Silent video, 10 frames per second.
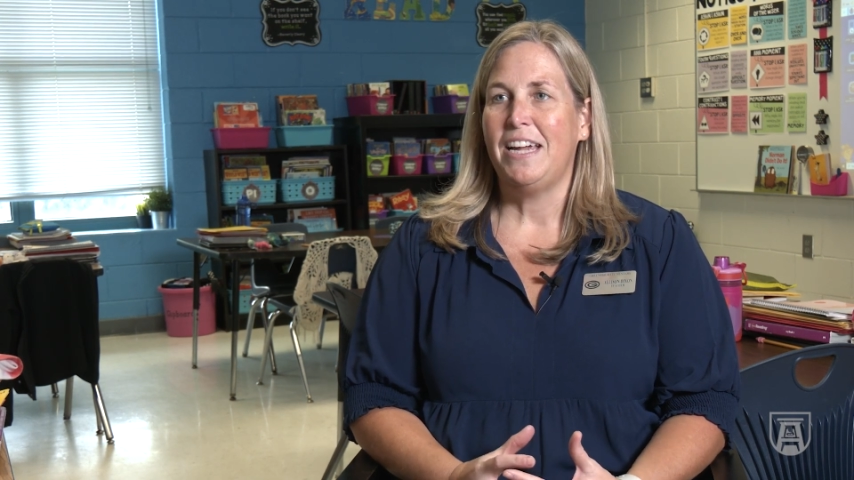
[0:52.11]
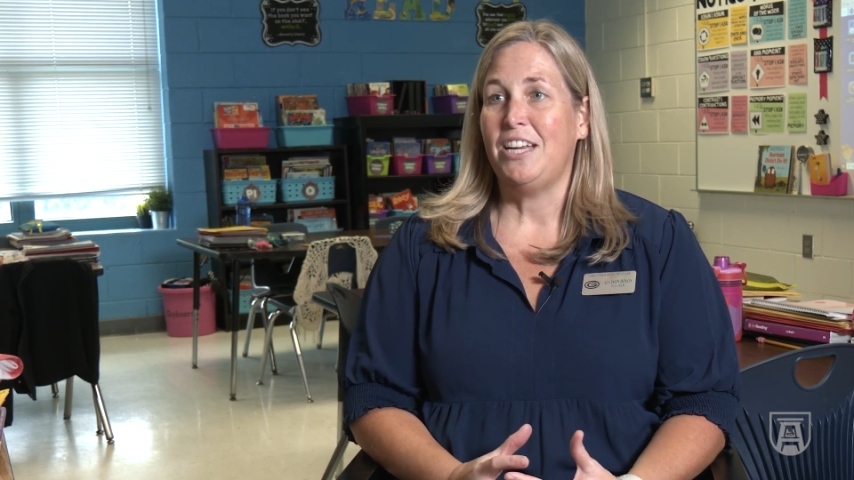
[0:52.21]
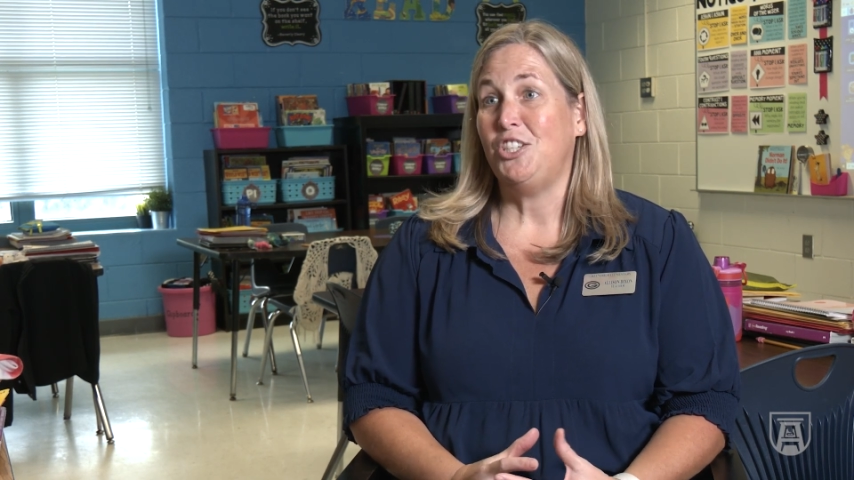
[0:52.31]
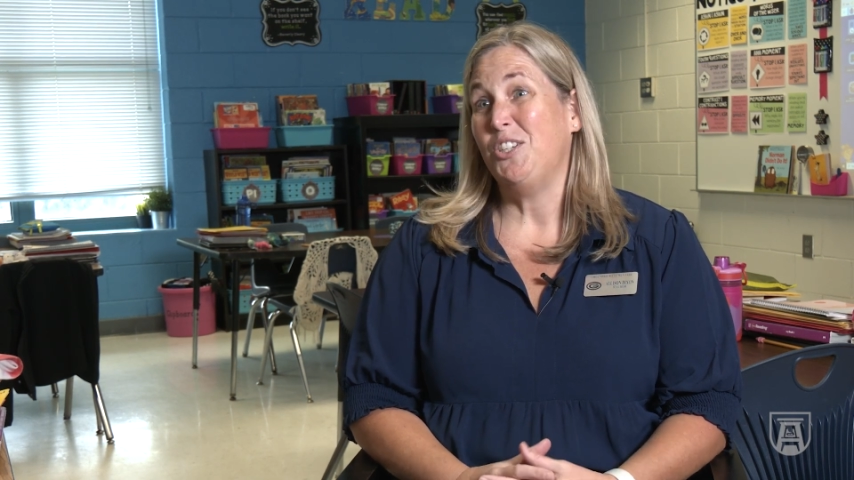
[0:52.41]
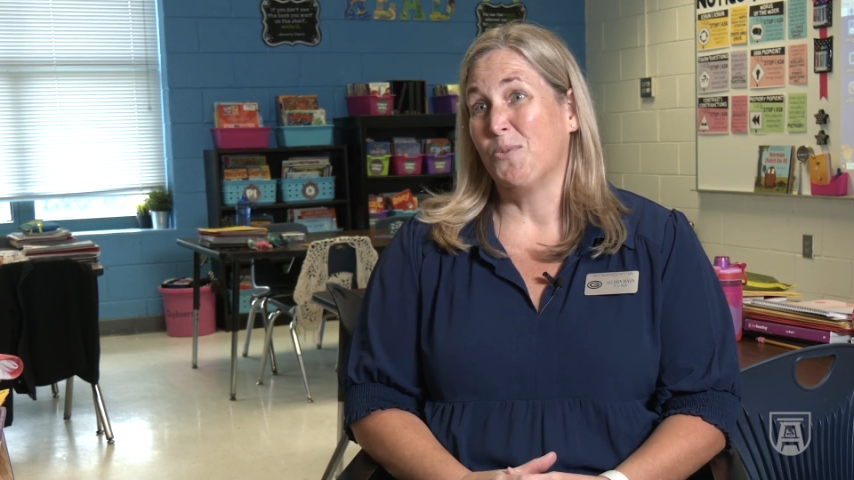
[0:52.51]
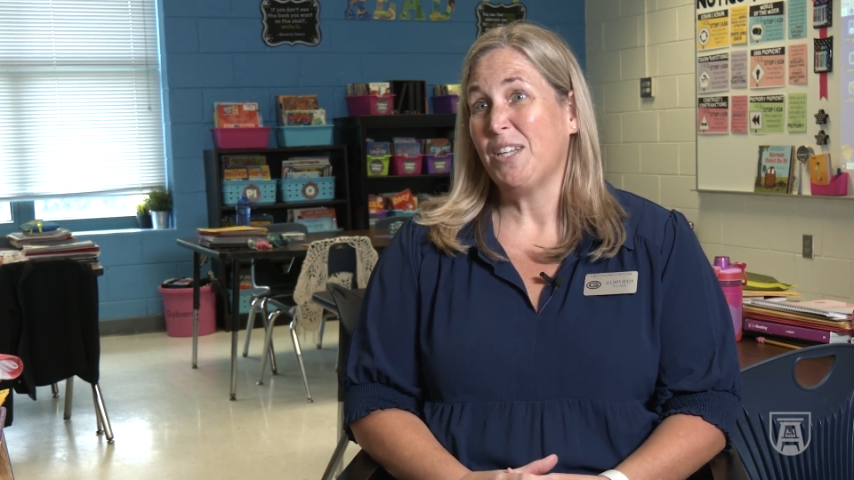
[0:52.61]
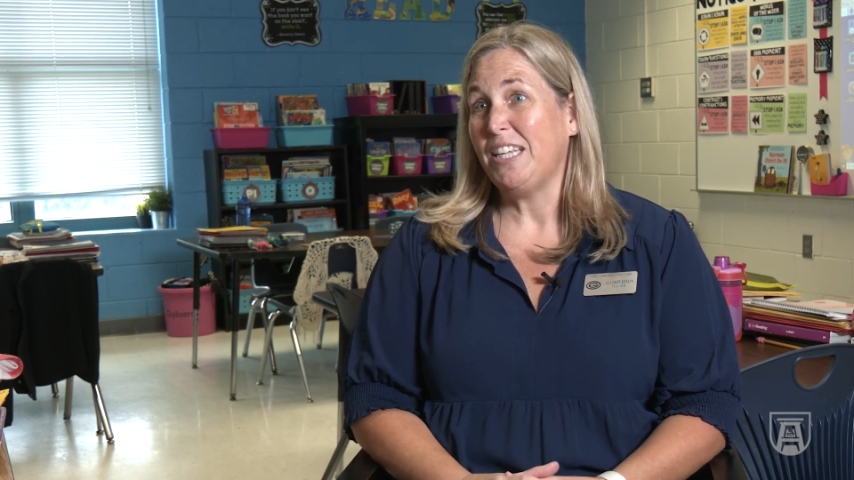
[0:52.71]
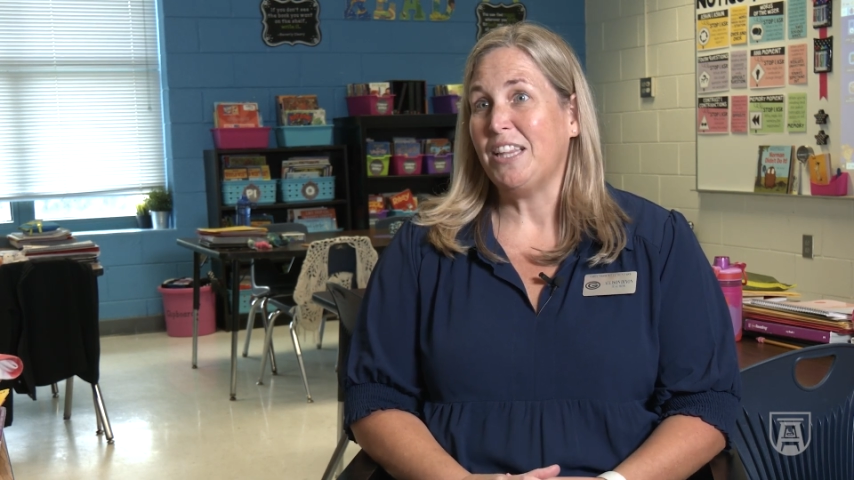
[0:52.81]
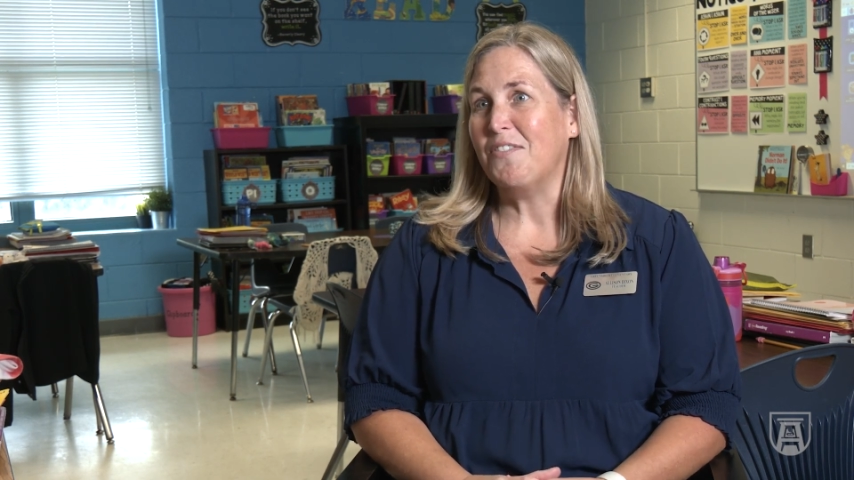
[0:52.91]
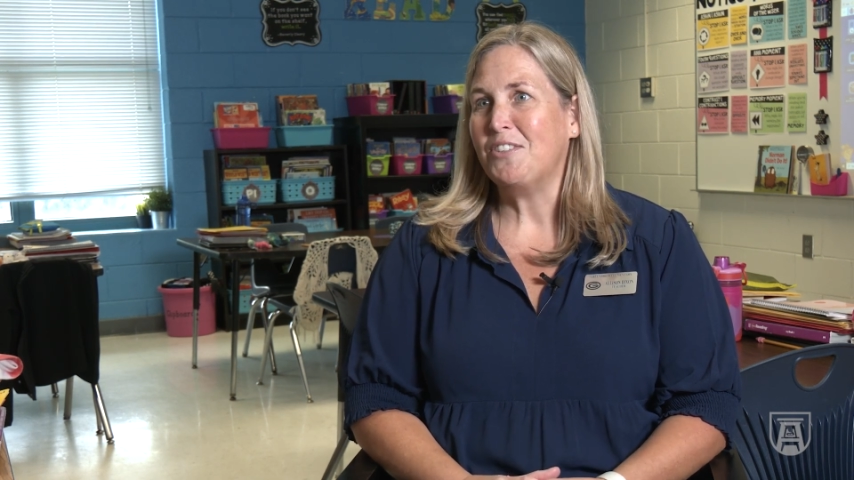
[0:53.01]
and she really
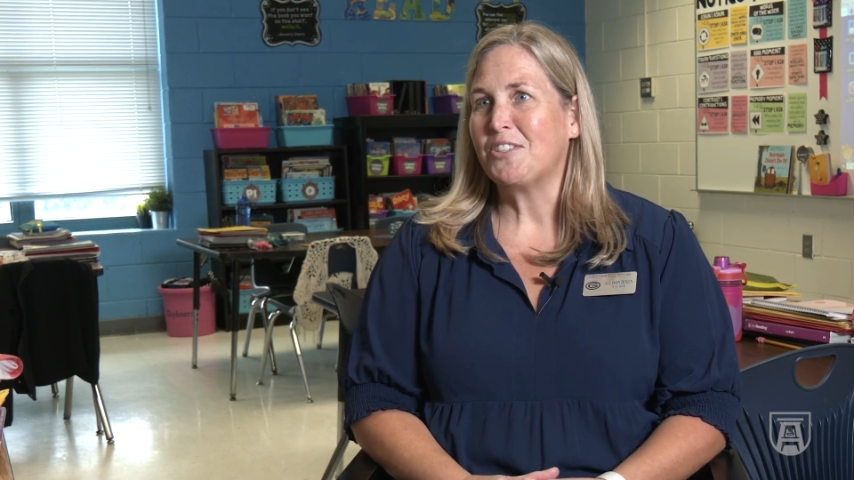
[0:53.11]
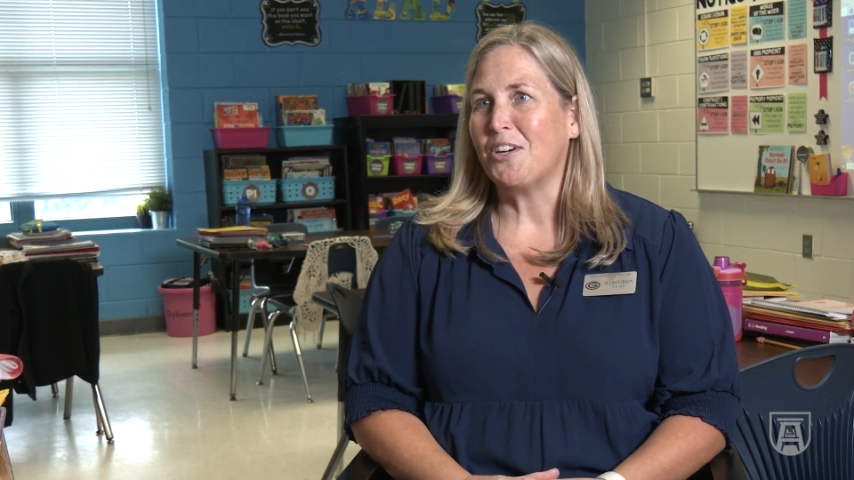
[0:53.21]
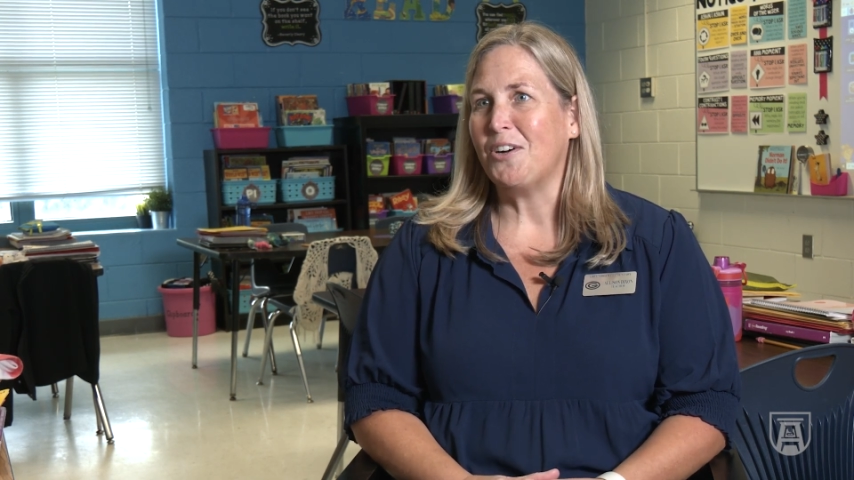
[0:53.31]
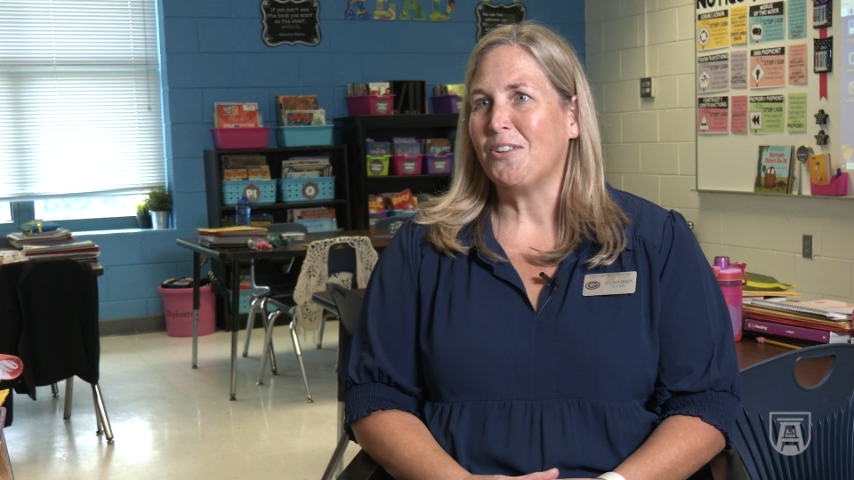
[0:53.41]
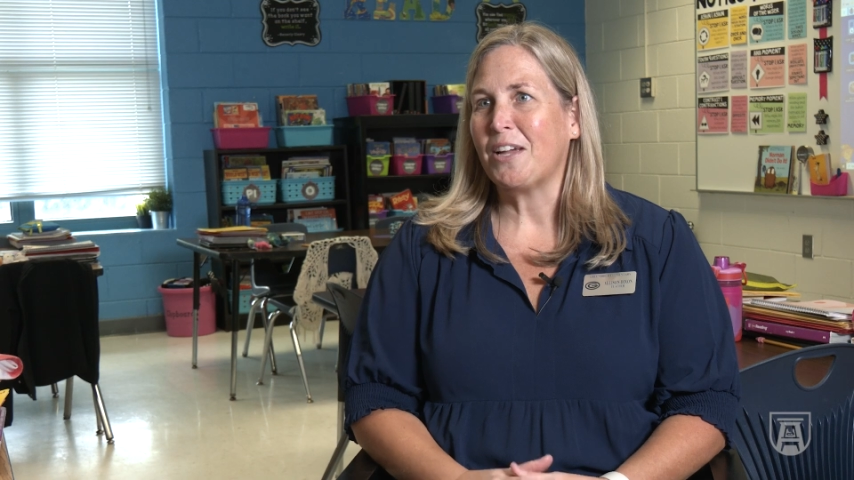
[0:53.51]
loved us all